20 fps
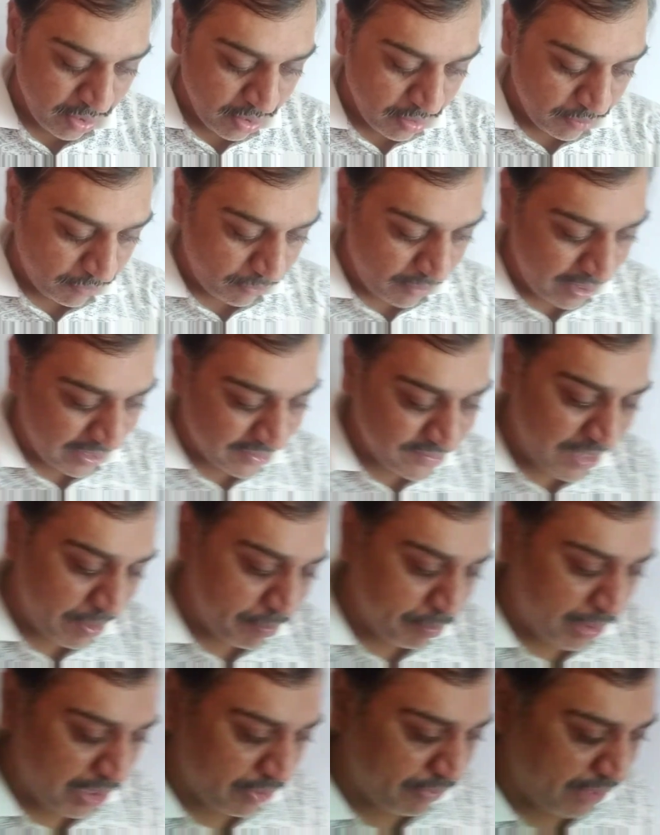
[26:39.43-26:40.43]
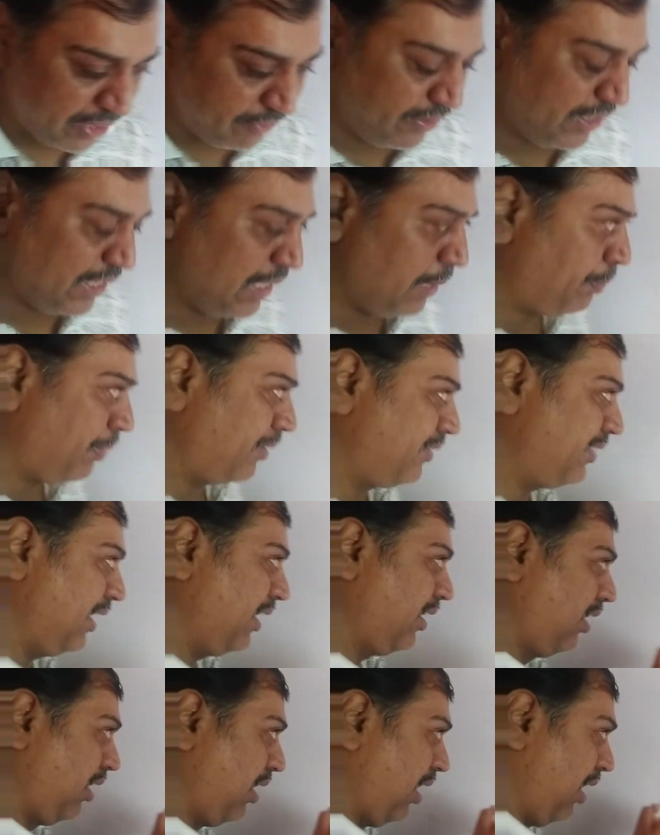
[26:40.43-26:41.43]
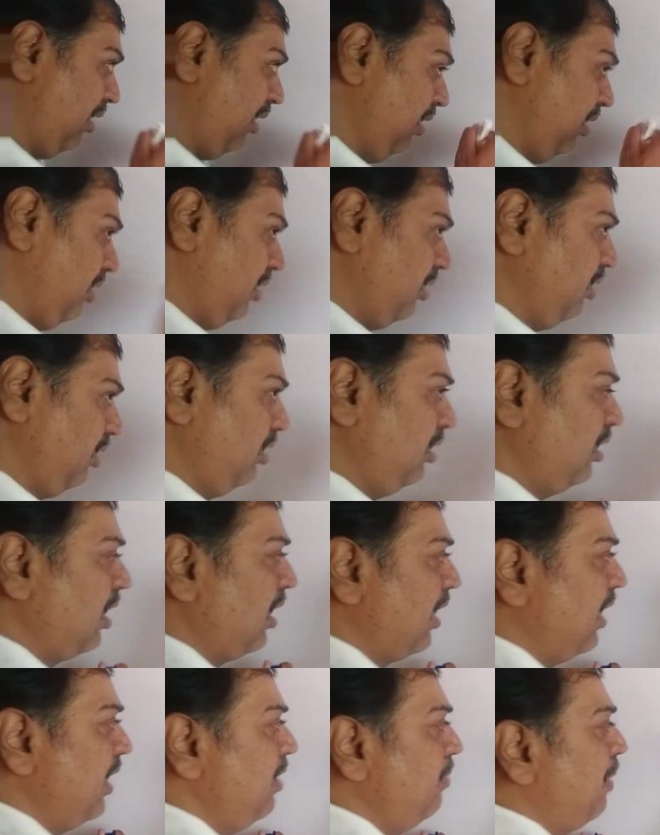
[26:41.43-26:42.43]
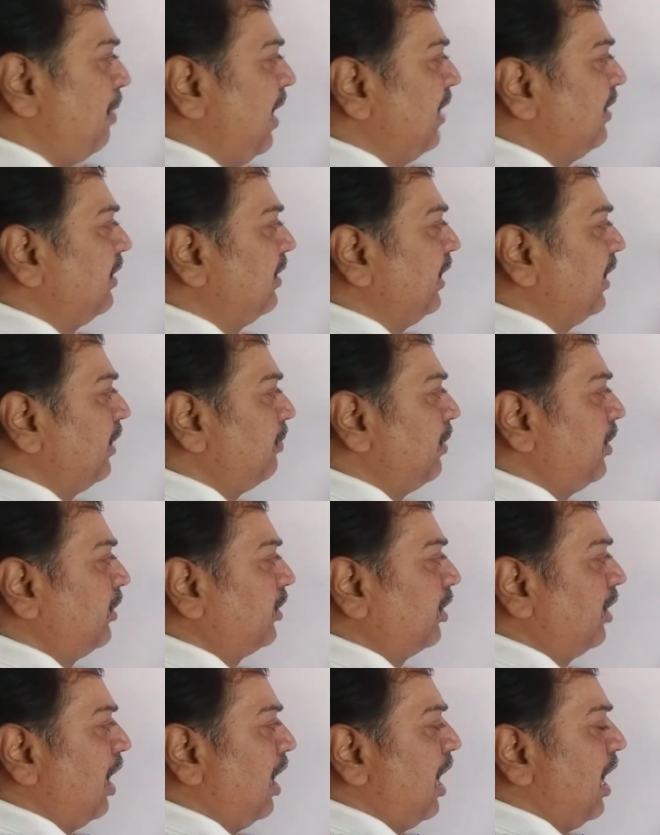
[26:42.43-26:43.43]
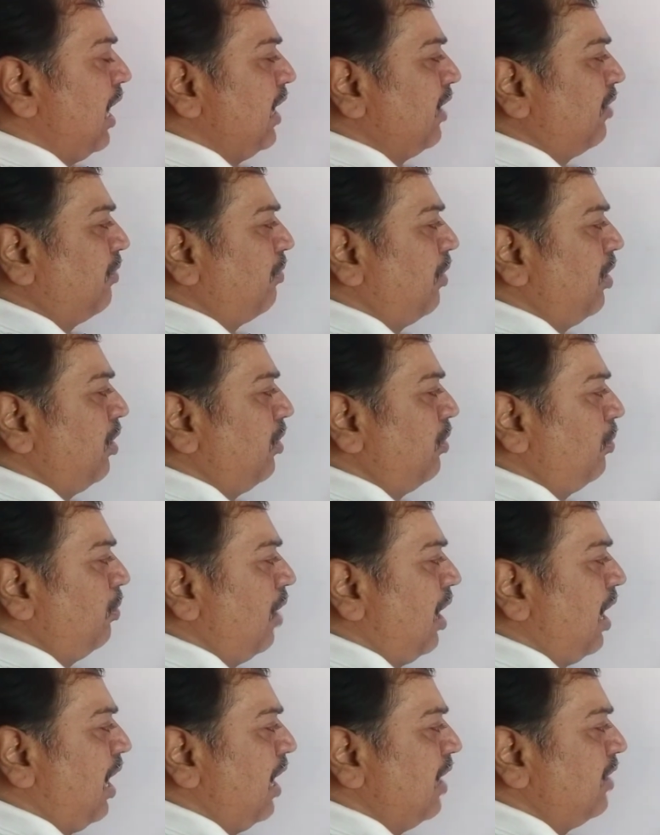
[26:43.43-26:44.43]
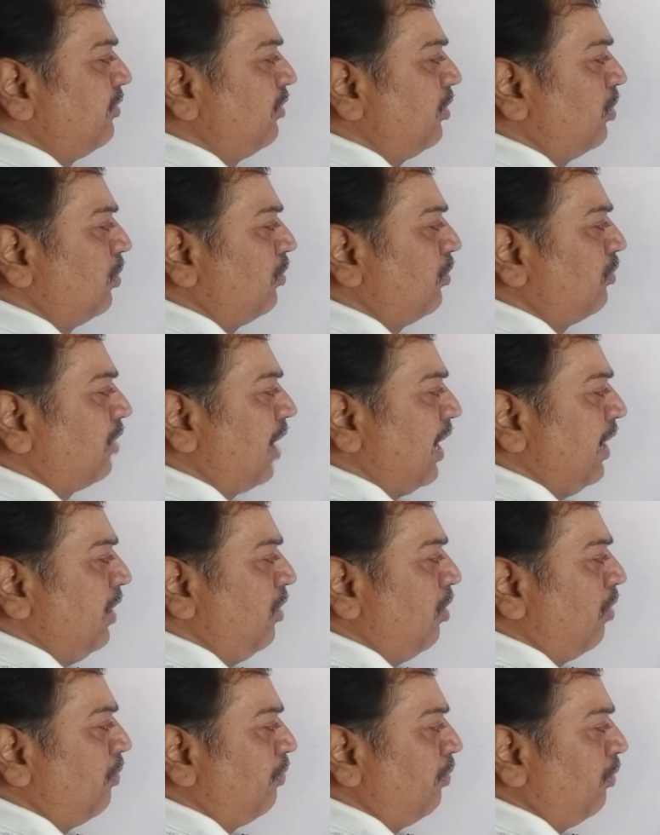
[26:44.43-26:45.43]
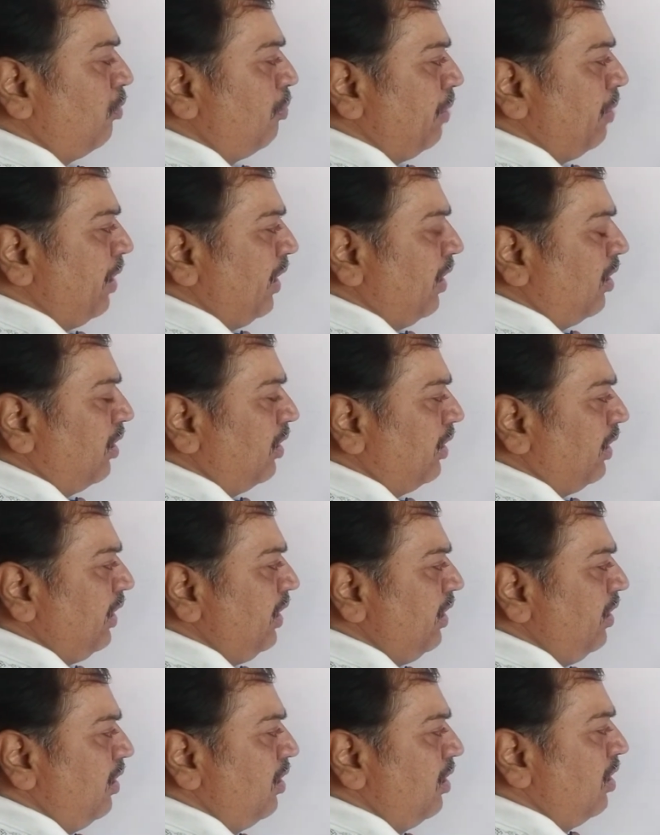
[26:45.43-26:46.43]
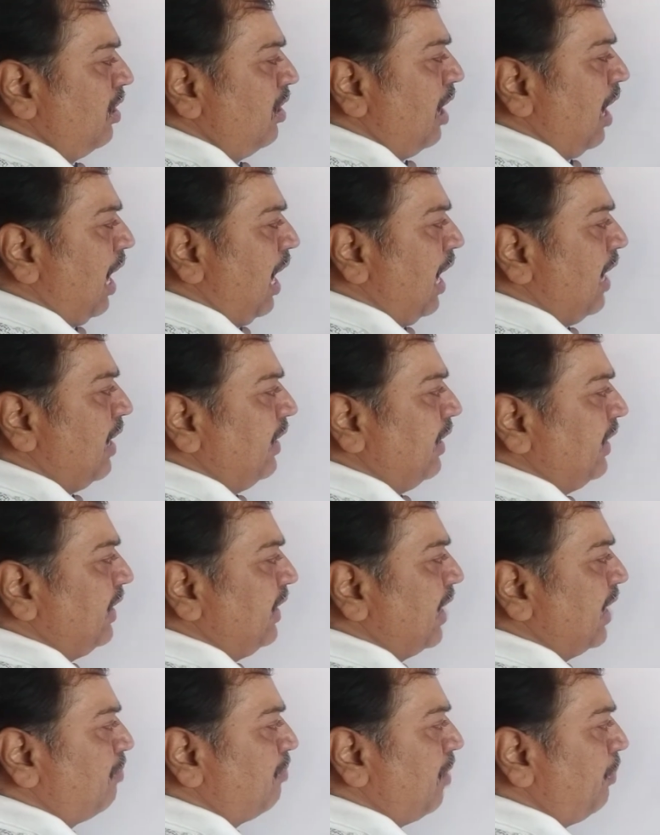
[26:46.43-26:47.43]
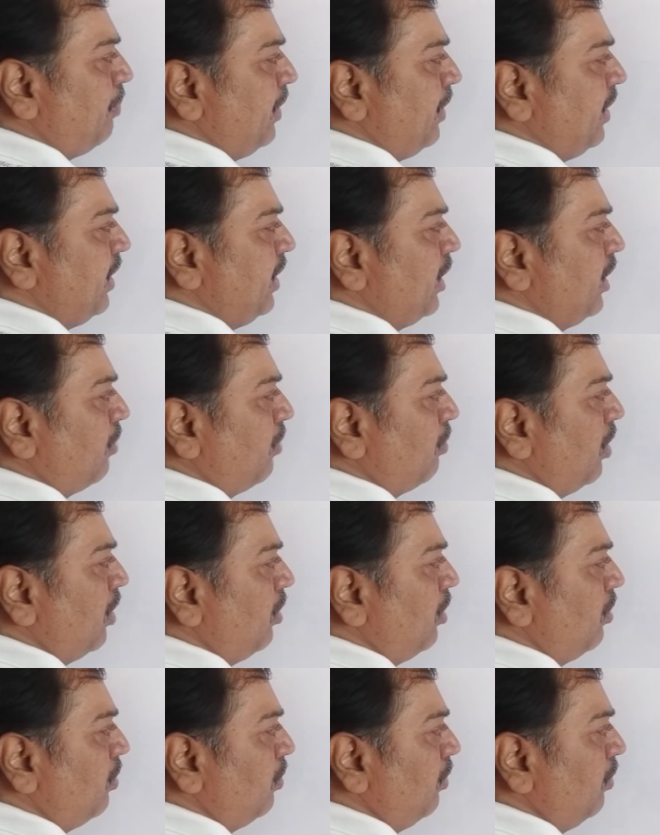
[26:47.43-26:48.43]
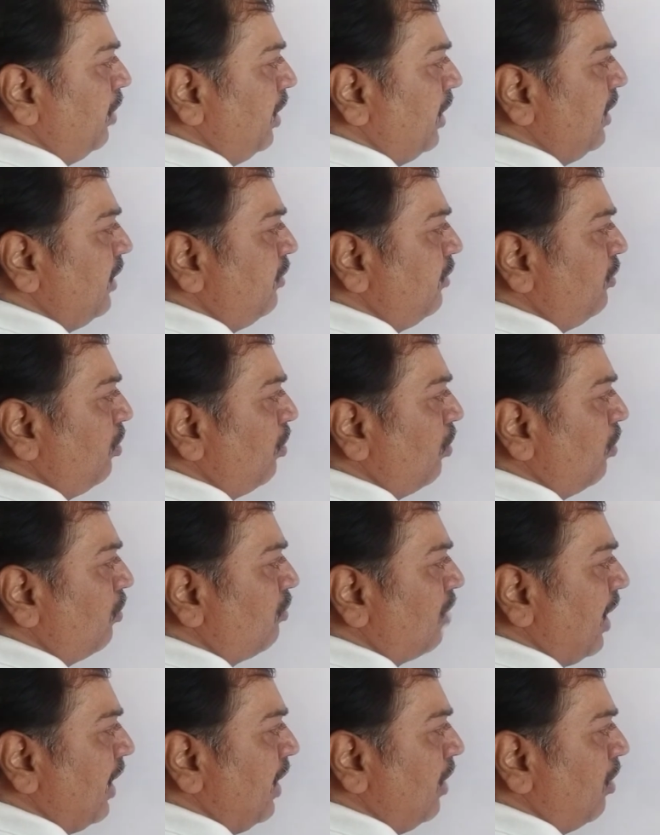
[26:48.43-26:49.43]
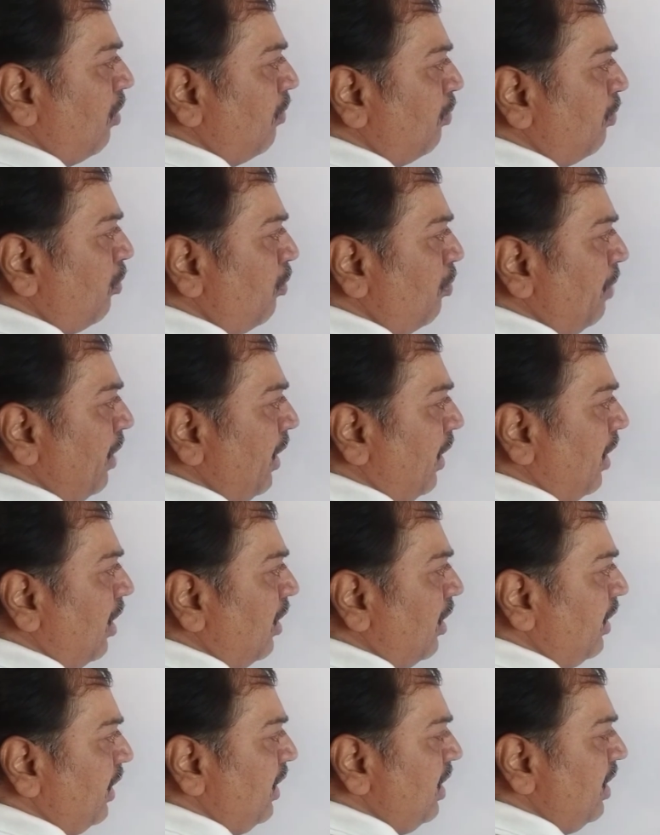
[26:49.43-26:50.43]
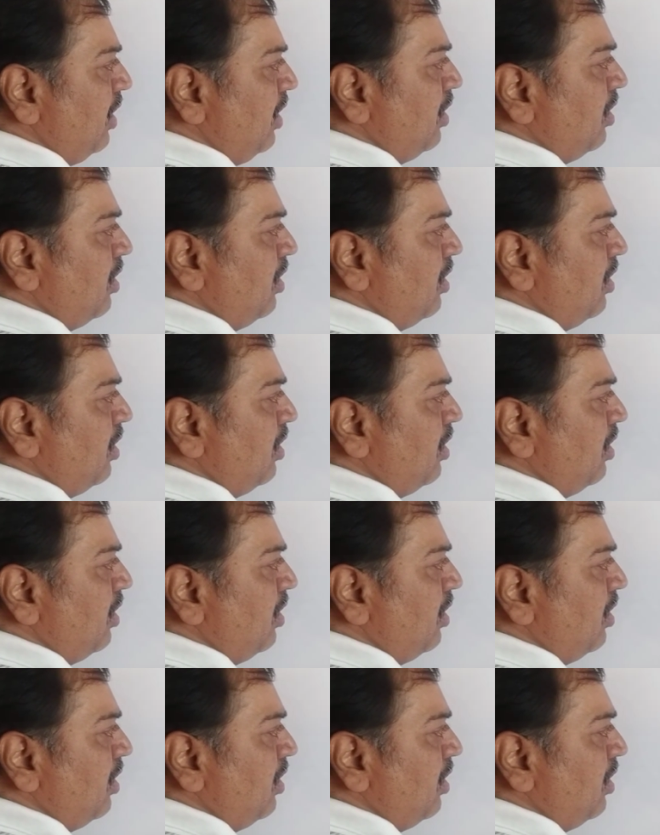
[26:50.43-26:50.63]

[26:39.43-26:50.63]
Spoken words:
For example, when we represent current by the equation I equal to I0 sine of omega t and EMF E equal to E0 sine of omega t.